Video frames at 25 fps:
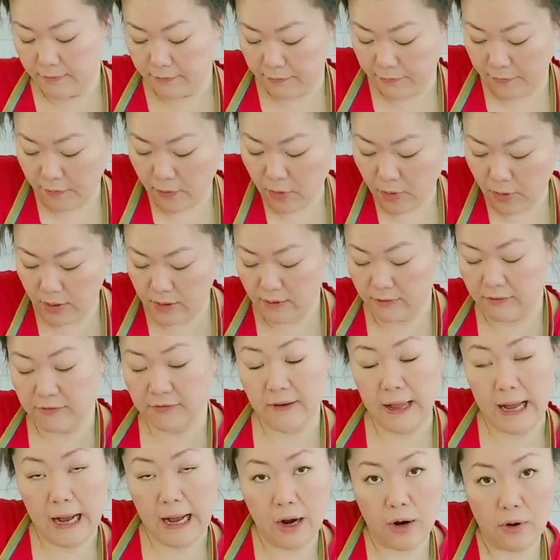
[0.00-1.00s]
for the
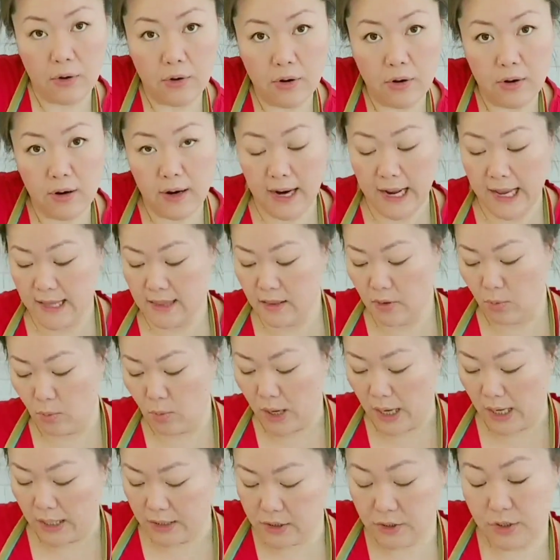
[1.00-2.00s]
flour and the
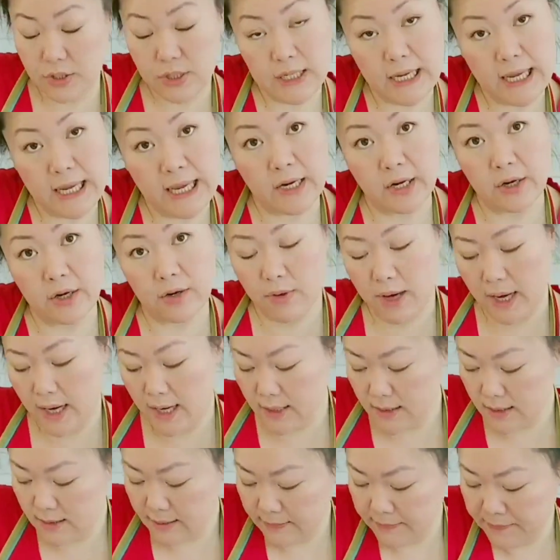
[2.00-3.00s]
water to integrate.